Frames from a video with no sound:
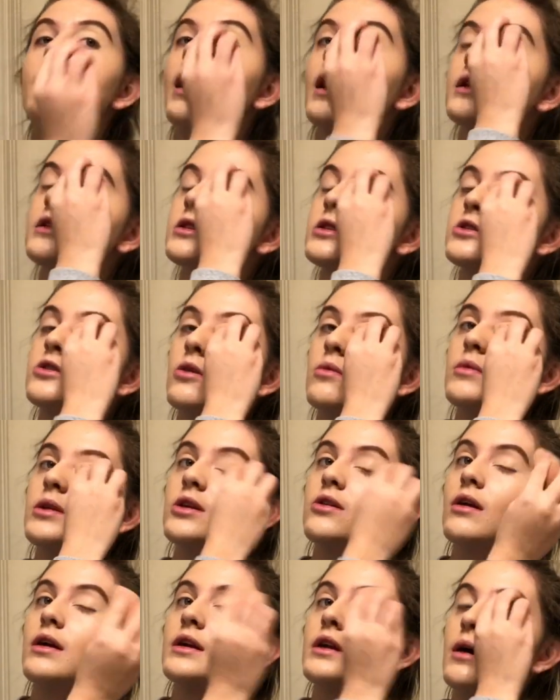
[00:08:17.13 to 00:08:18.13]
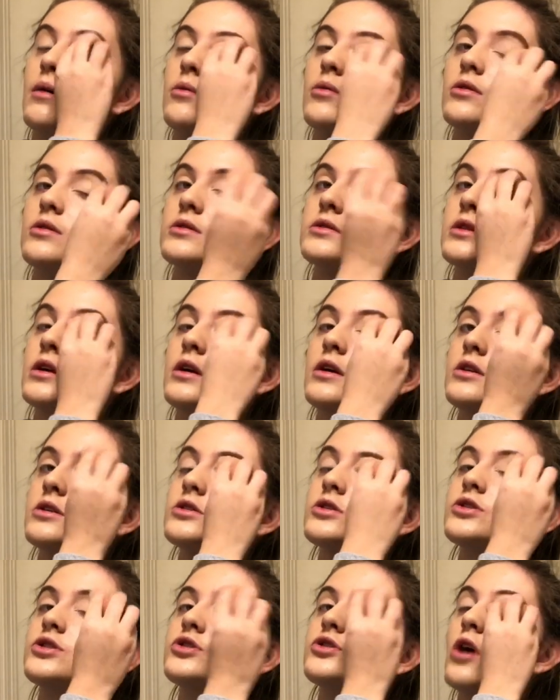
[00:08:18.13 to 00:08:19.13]
I had so many great doubles,
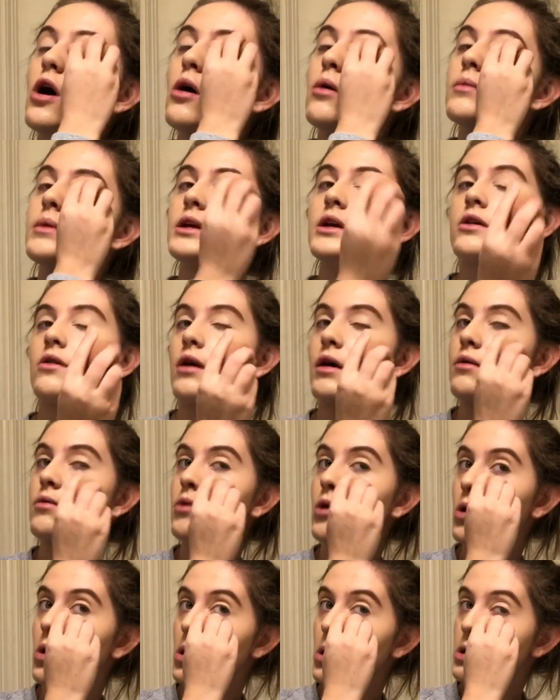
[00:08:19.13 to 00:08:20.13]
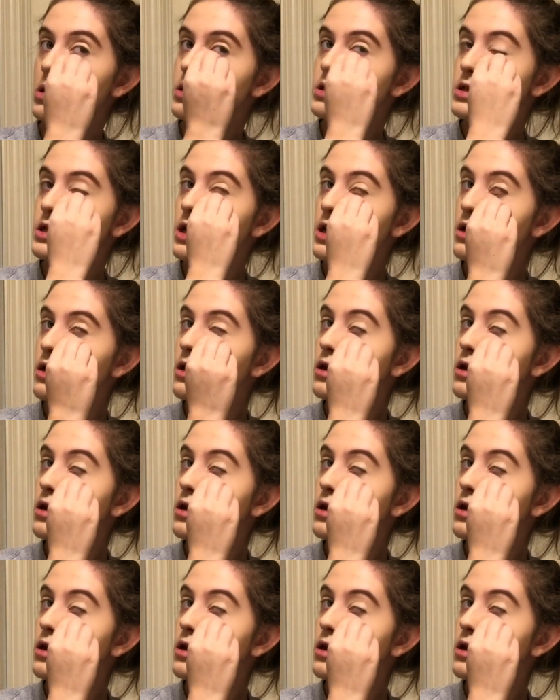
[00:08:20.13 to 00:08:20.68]
so many great roles,